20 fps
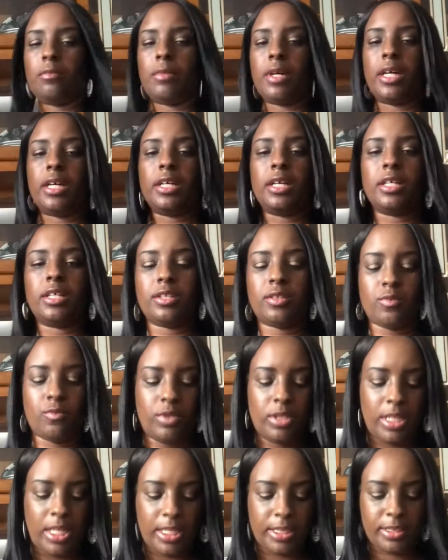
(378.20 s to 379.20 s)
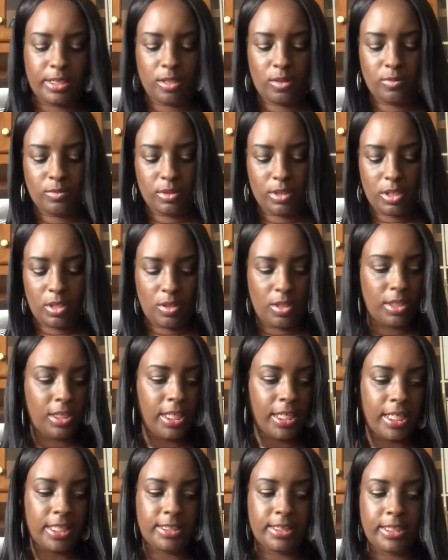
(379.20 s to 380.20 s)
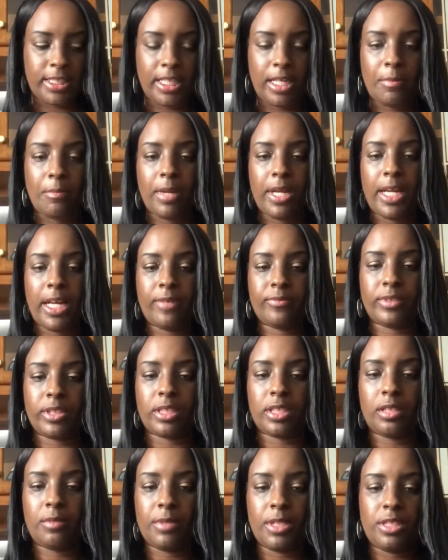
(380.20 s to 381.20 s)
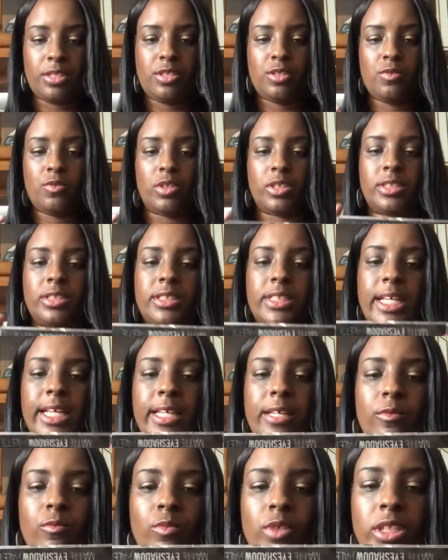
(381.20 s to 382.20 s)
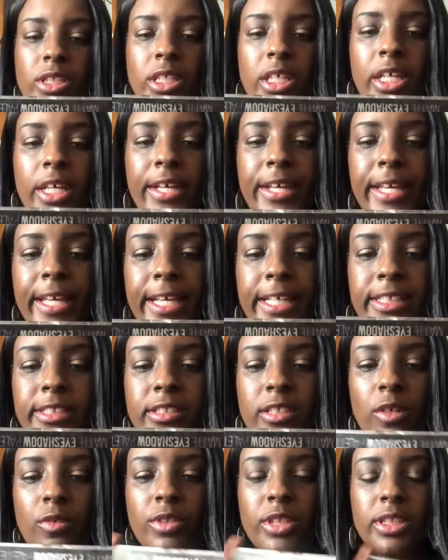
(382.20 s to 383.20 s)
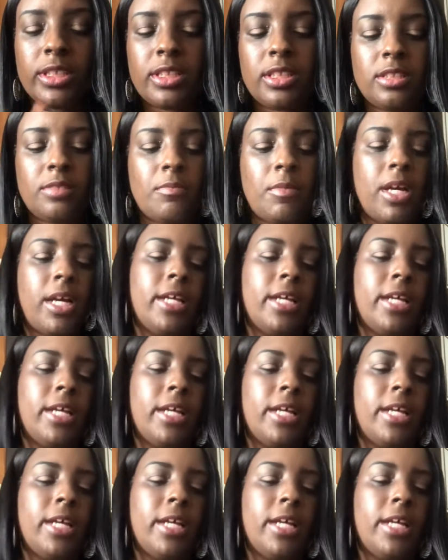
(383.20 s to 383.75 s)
on my other one. I don't know, like I said, I might have to come and do a second one. And so this is